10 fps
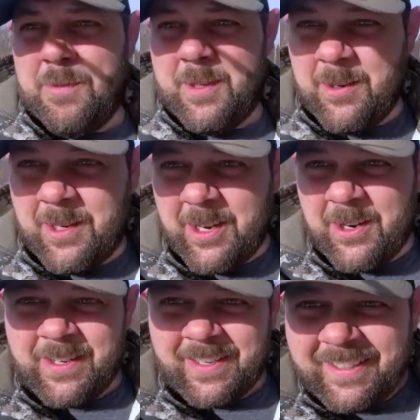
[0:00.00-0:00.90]
so too.
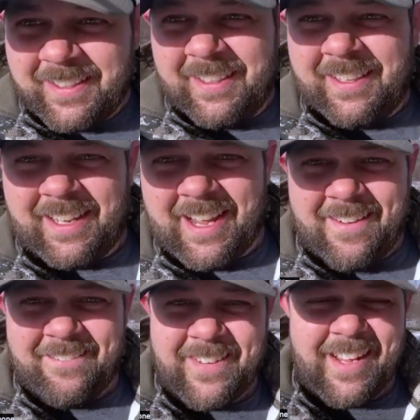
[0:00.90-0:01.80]
Yeah,
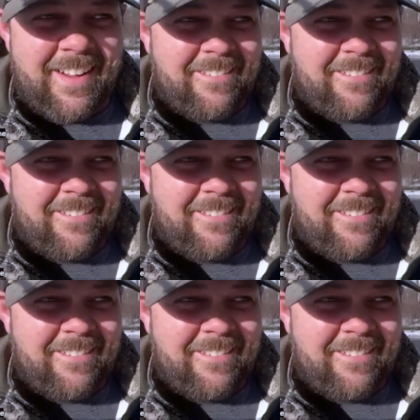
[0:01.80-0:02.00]
yeah.